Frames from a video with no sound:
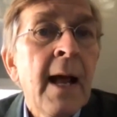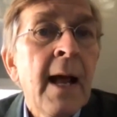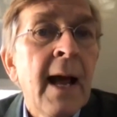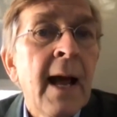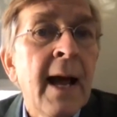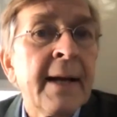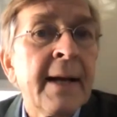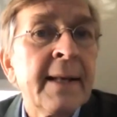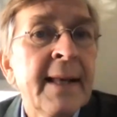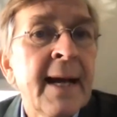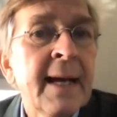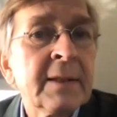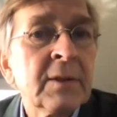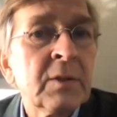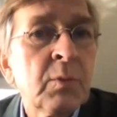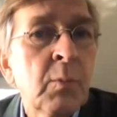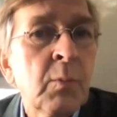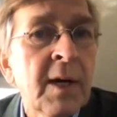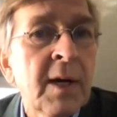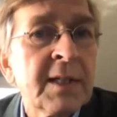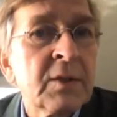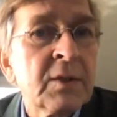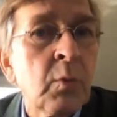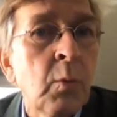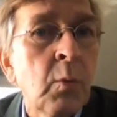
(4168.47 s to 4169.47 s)
And that
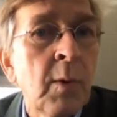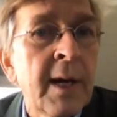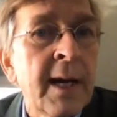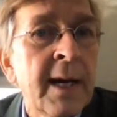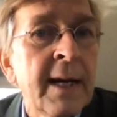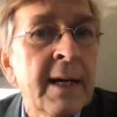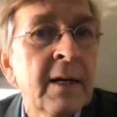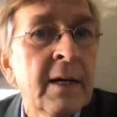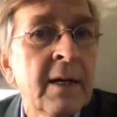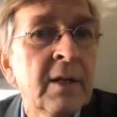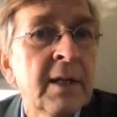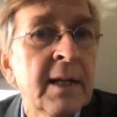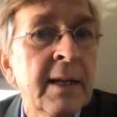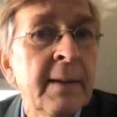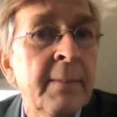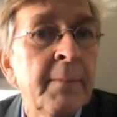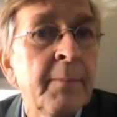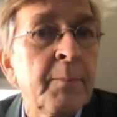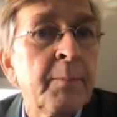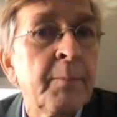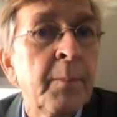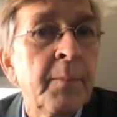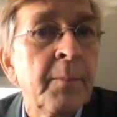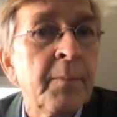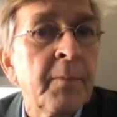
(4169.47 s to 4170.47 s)
was when the
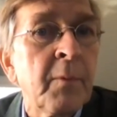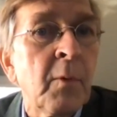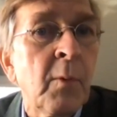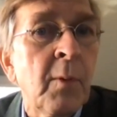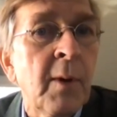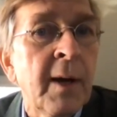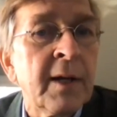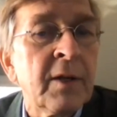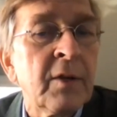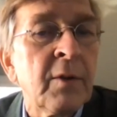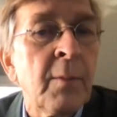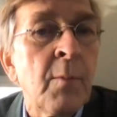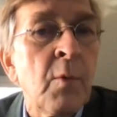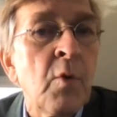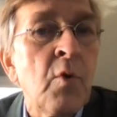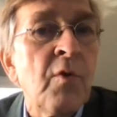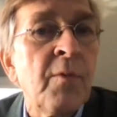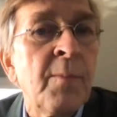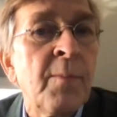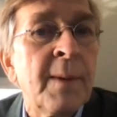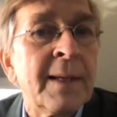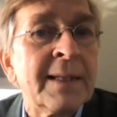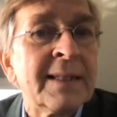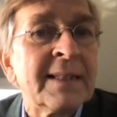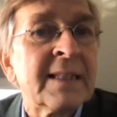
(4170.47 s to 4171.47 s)

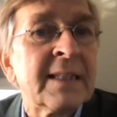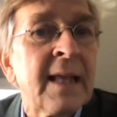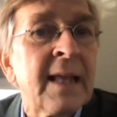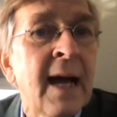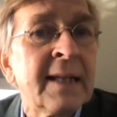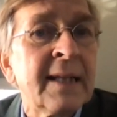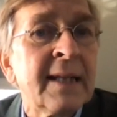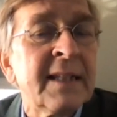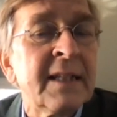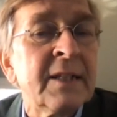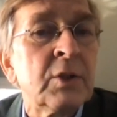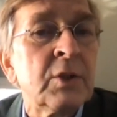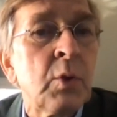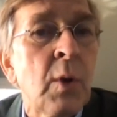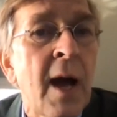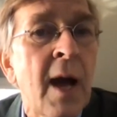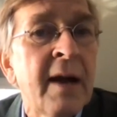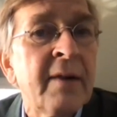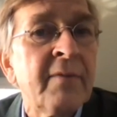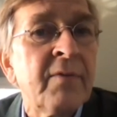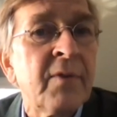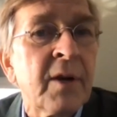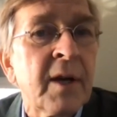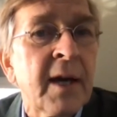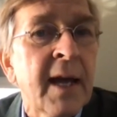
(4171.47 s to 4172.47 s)
movement started to
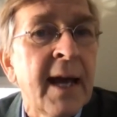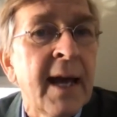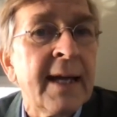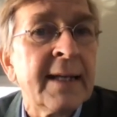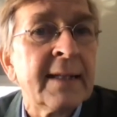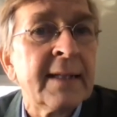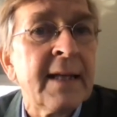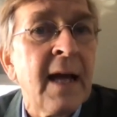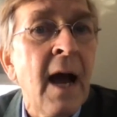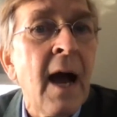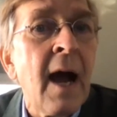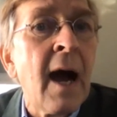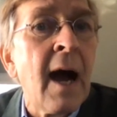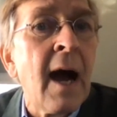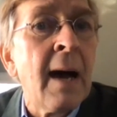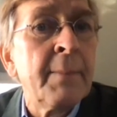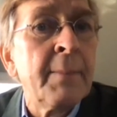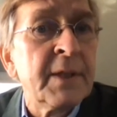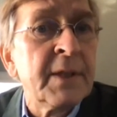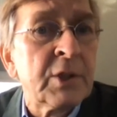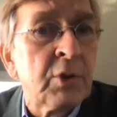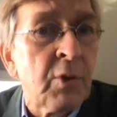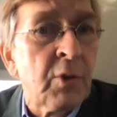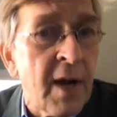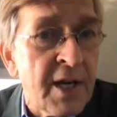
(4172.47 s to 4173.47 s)
advocate
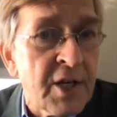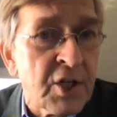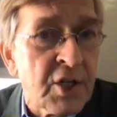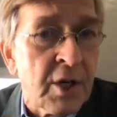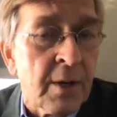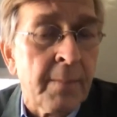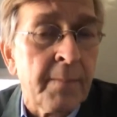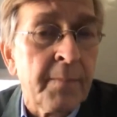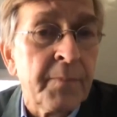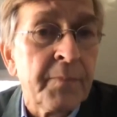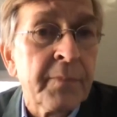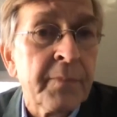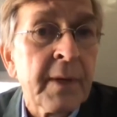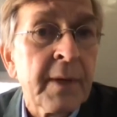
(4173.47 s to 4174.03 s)
arbitration.